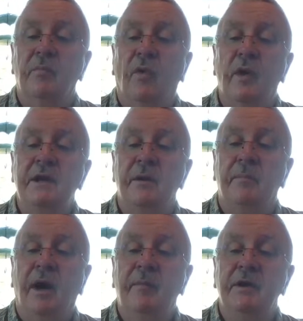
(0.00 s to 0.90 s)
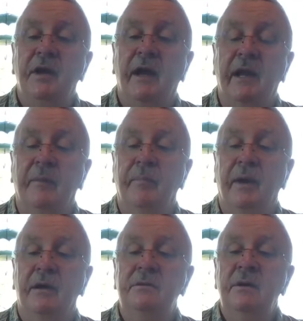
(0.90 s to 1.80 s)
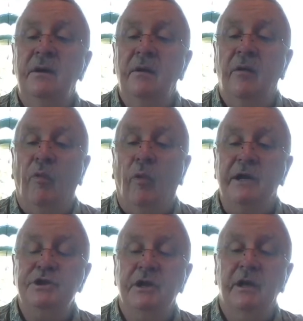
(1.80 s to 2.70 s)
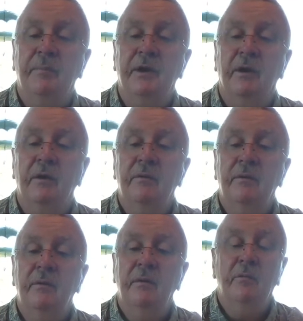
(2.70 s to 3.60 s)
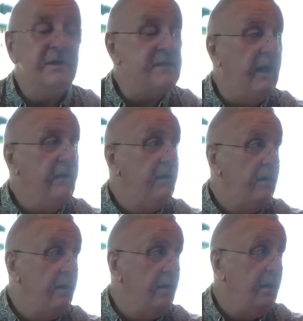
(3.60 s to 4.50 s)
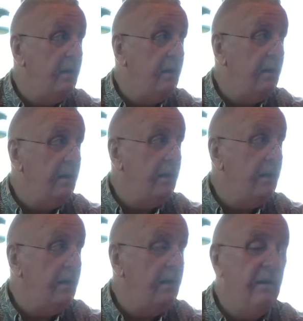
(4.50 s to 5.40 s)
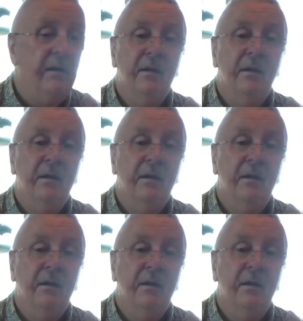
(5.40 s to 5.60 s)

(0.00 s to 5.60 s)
morning to Bob and Diane Bell watching up here. What's that? He was a naughty boy.